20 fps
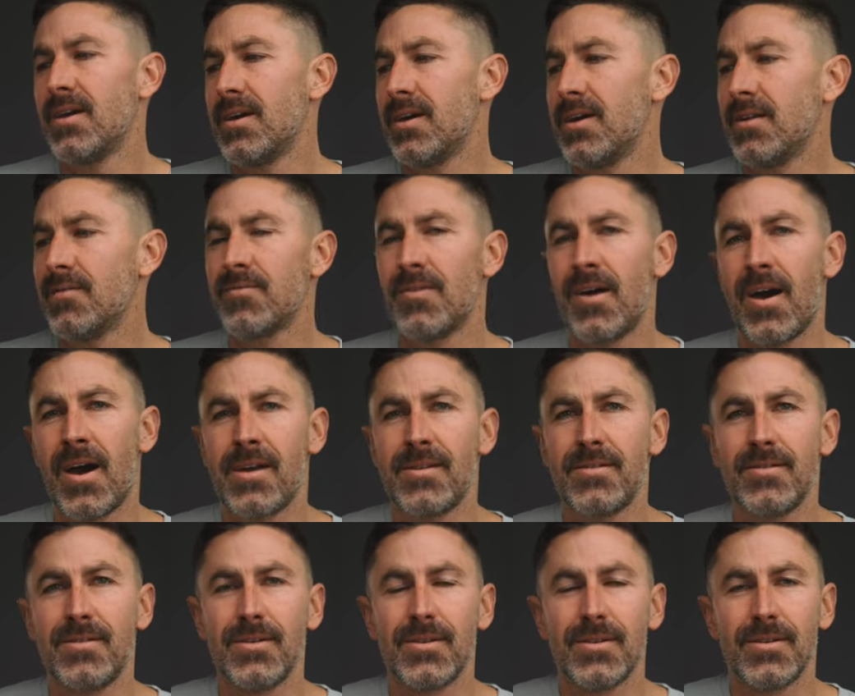And if
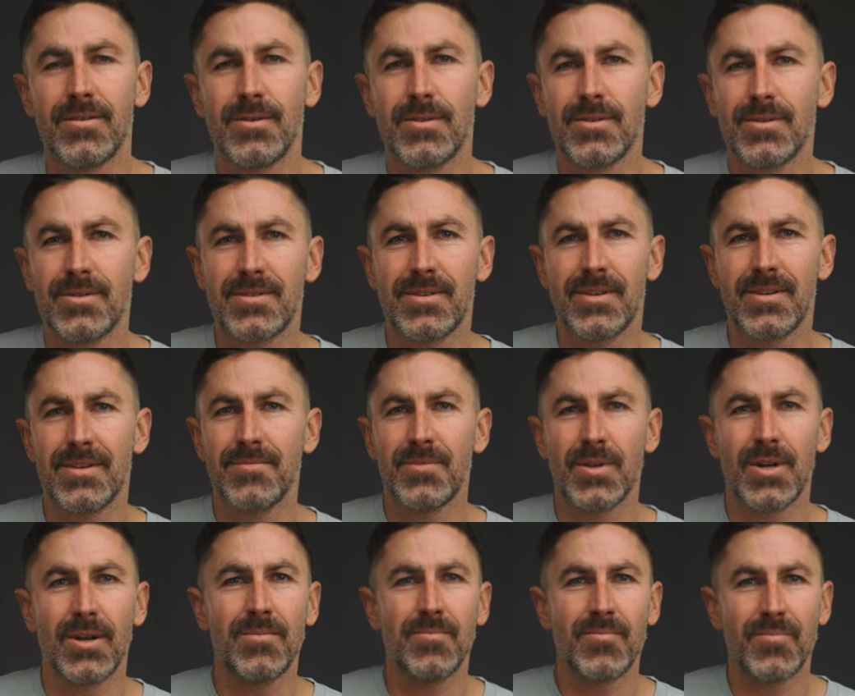not, you can just,
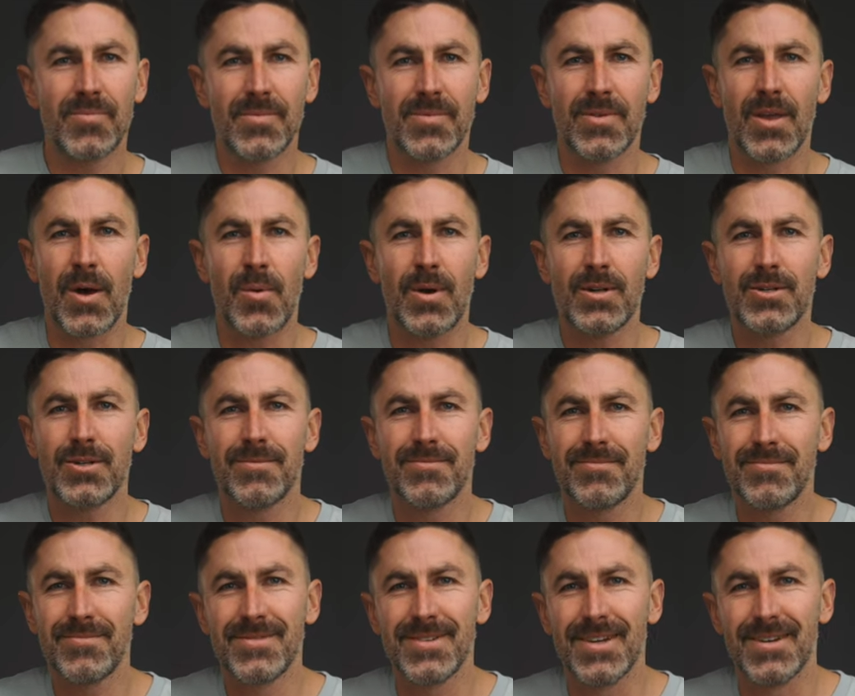you know, not watch it.
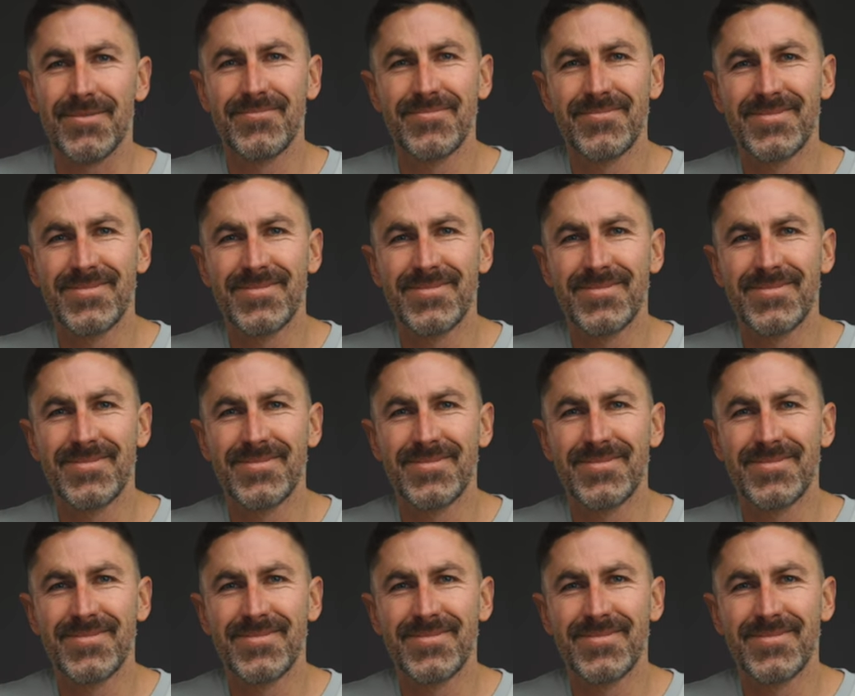So